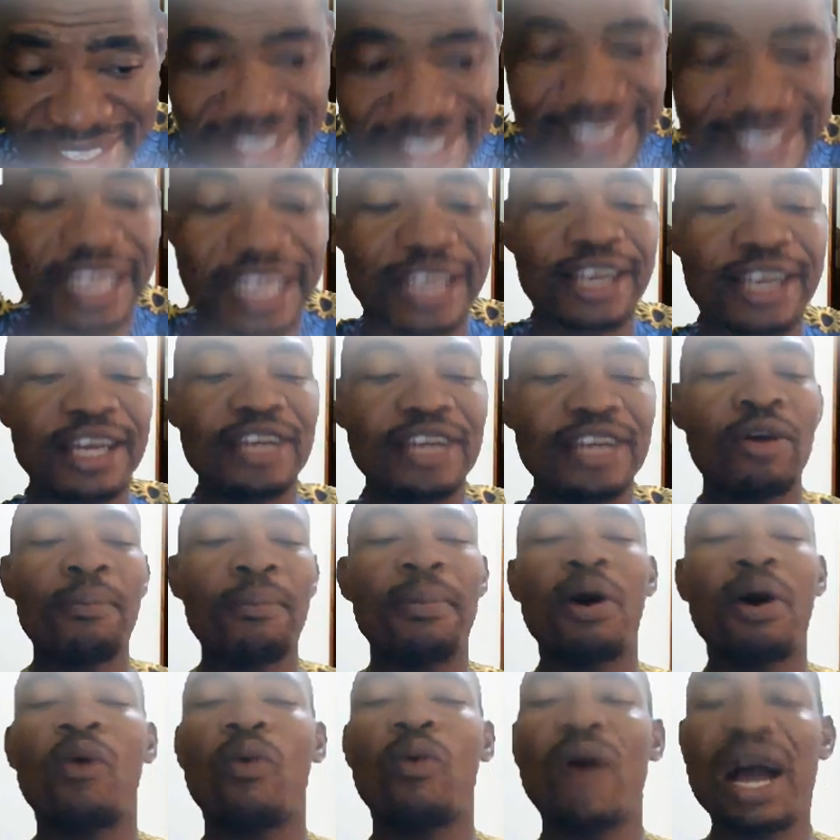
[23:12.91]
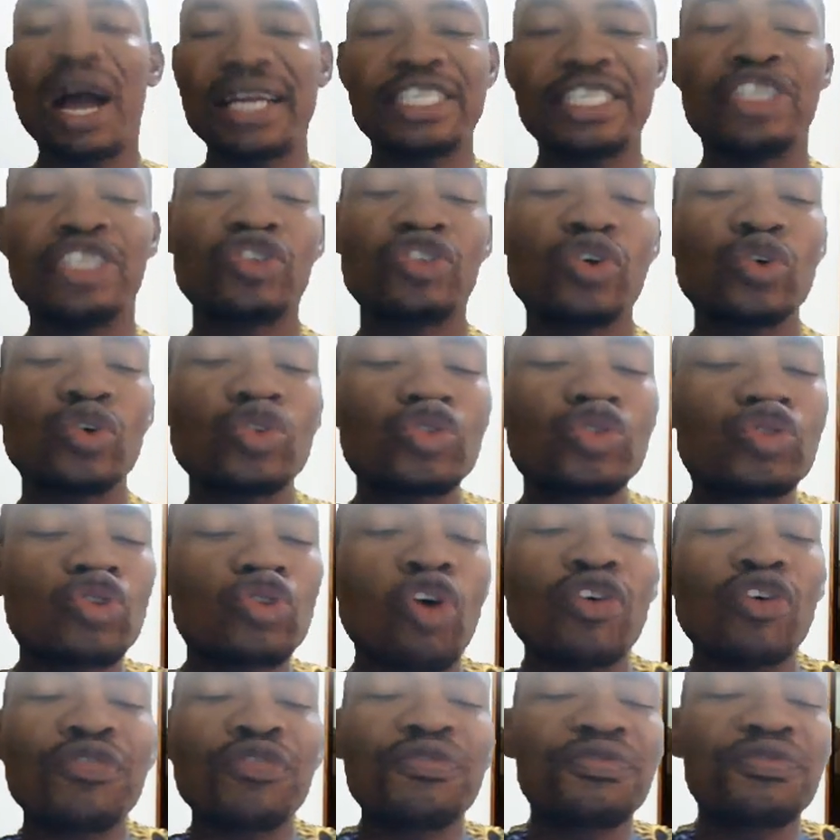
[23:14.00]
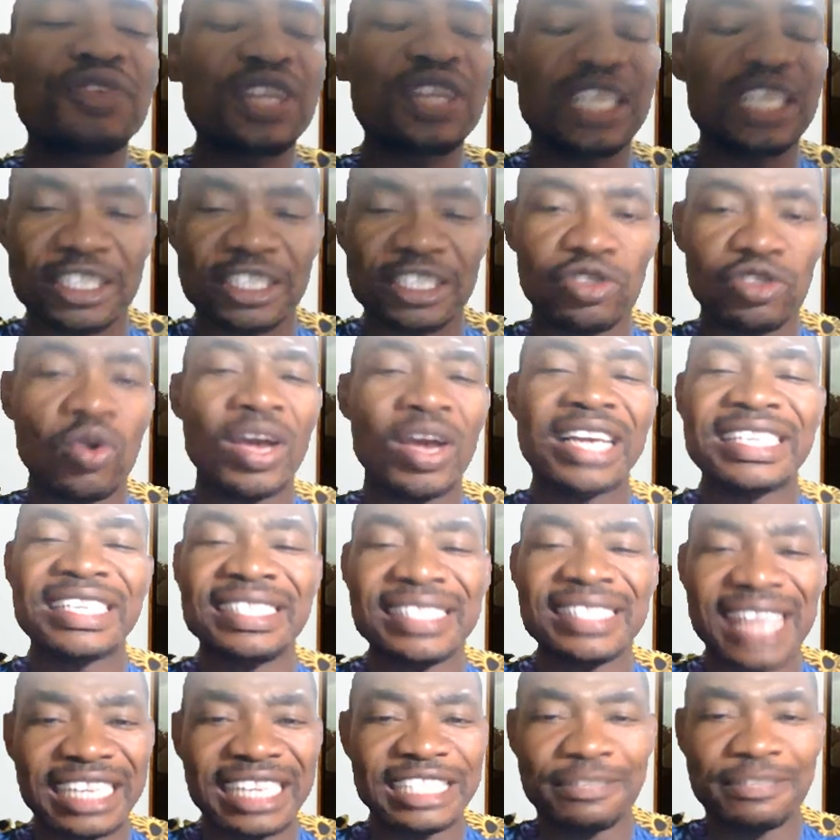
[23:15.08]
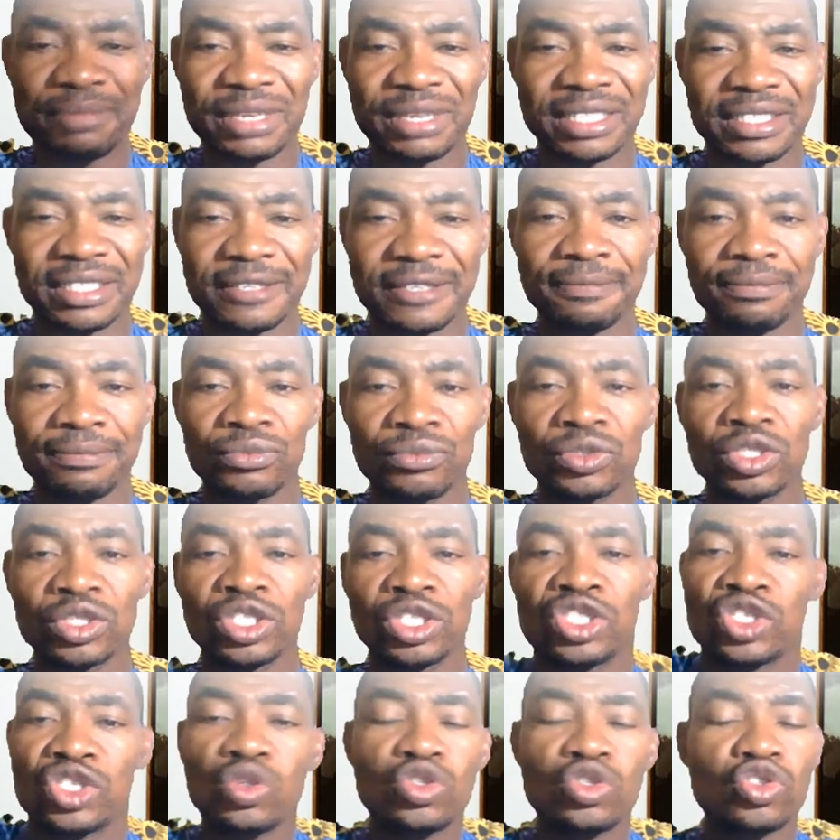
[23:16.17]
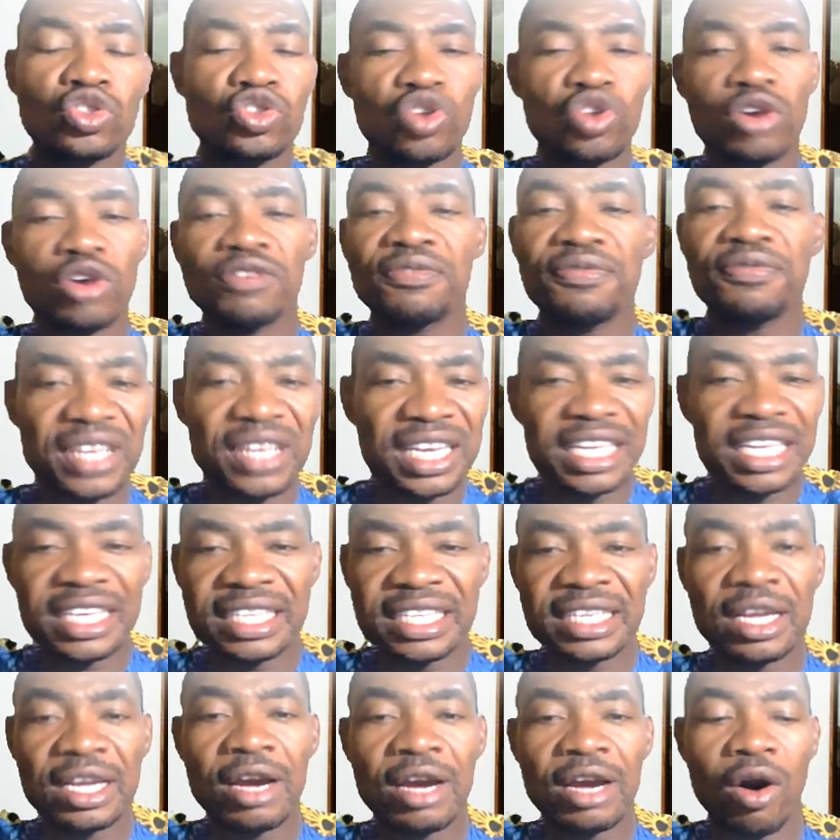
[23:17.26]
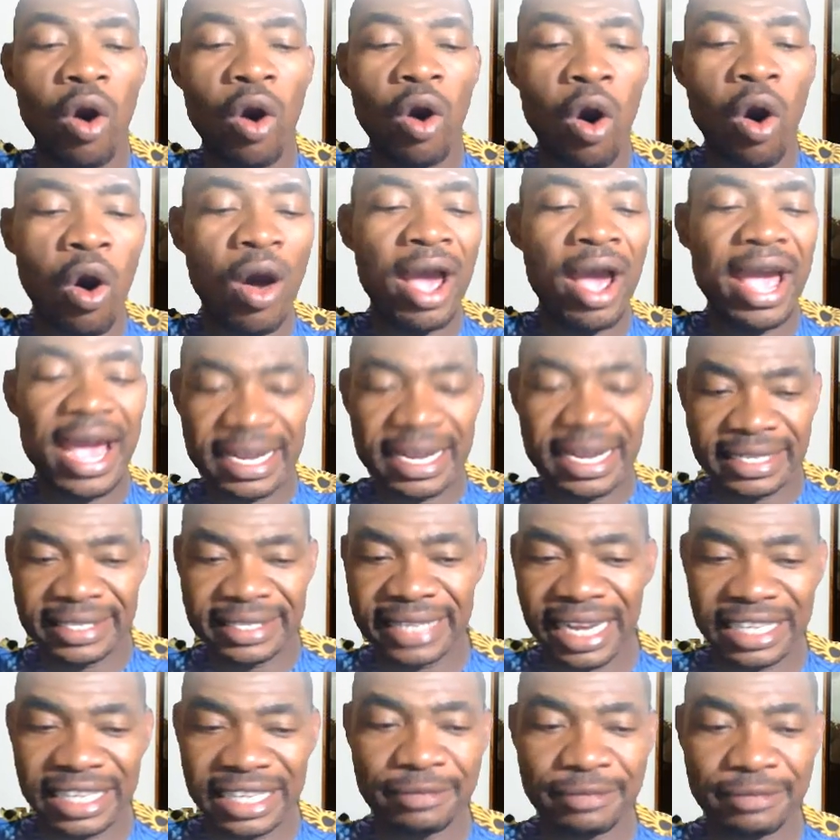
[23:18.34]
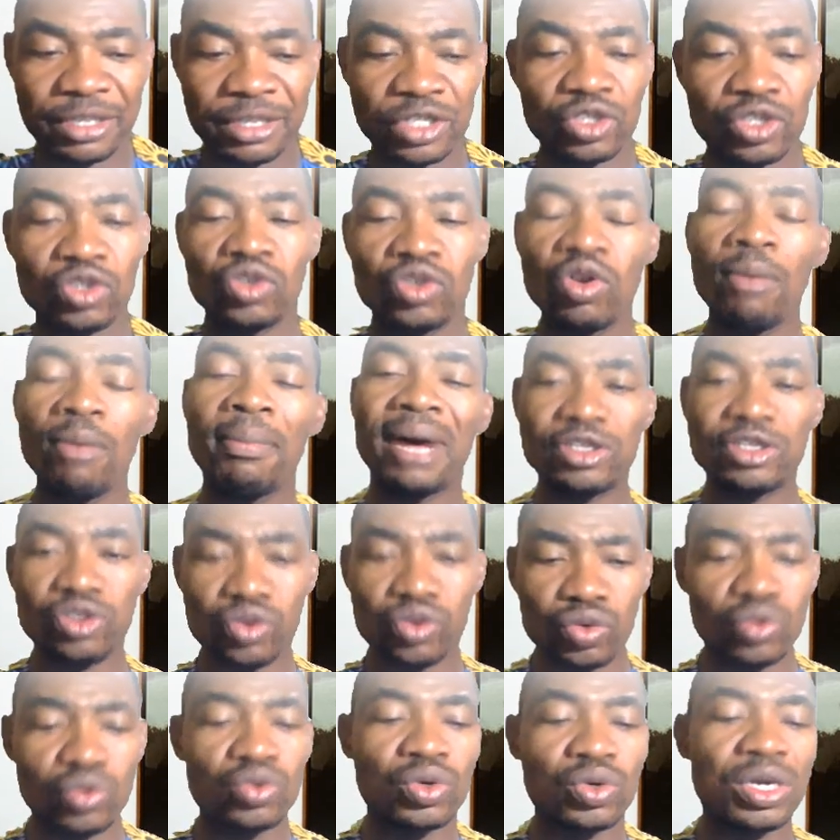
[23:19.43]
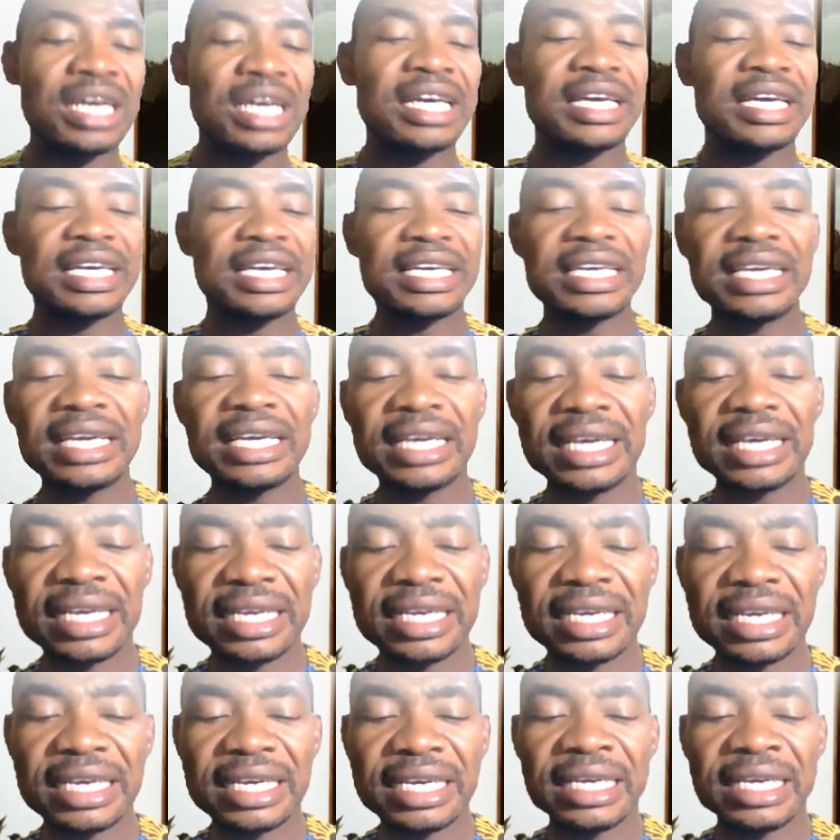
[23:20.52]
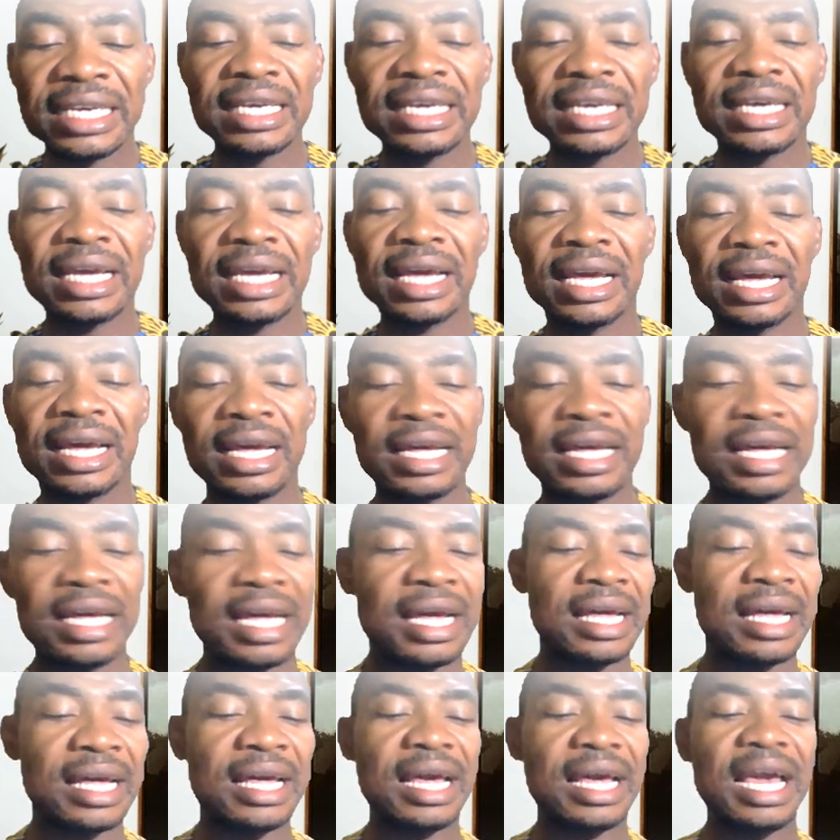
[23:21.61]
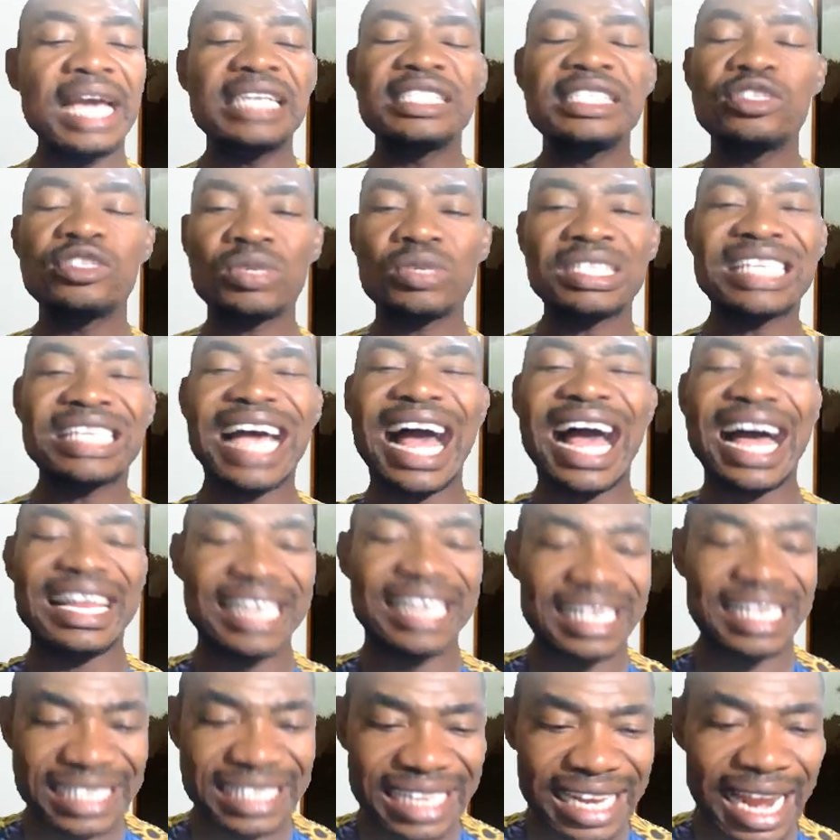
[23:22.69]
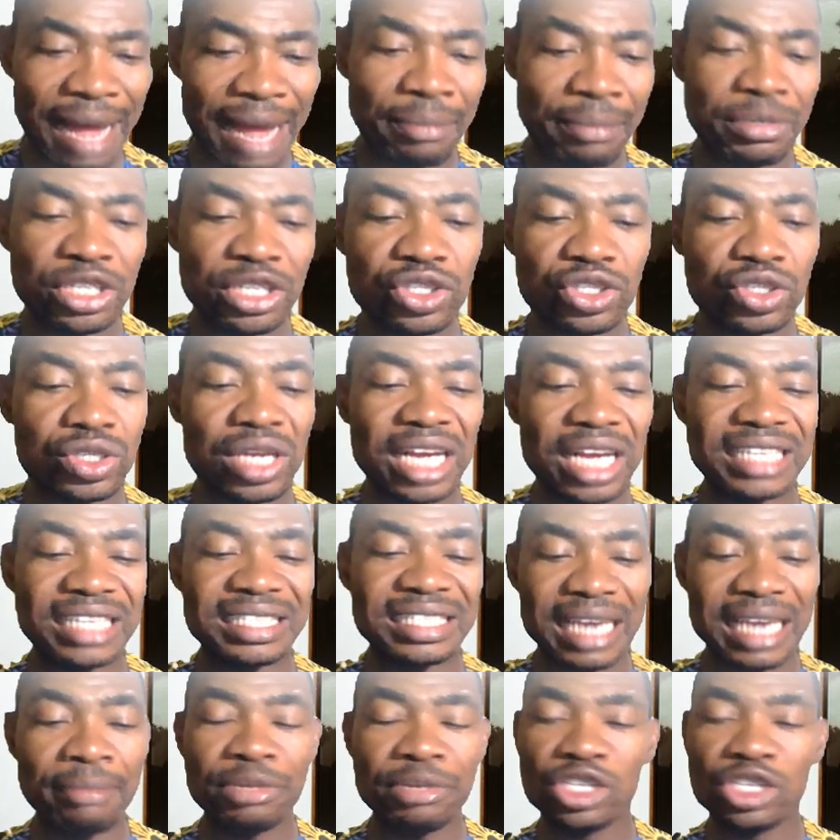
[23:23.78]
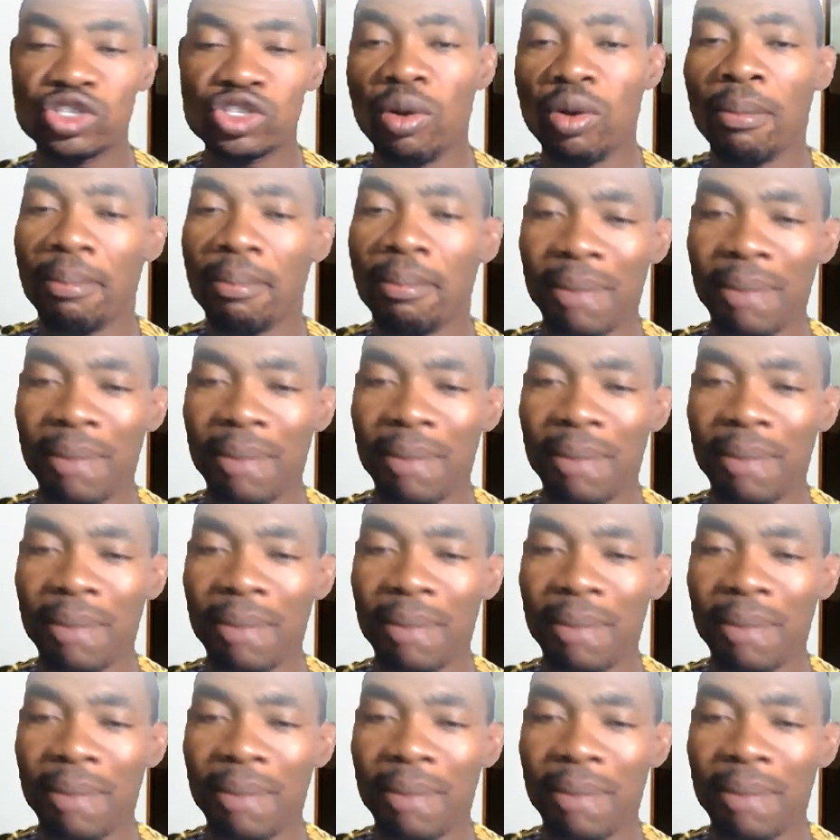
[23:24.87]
Number one, it shows strong feelings or excitement. It shows strong feeling or excitement. Number two, it ends with an exclamation mark.